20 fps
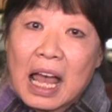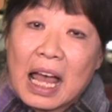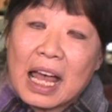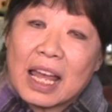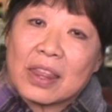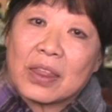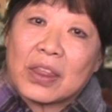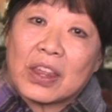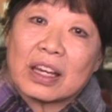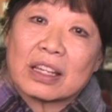
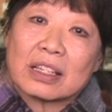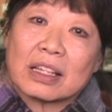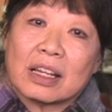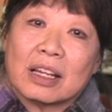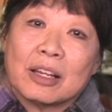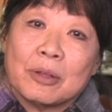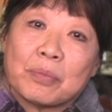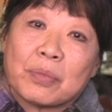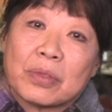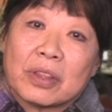and that
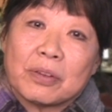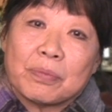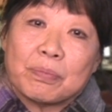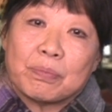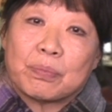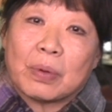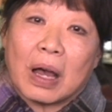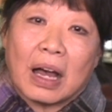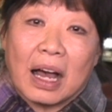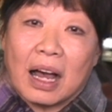the
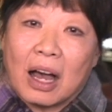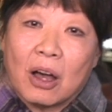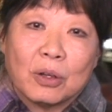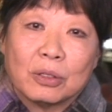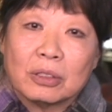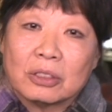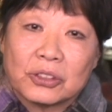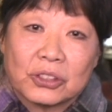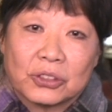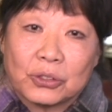whole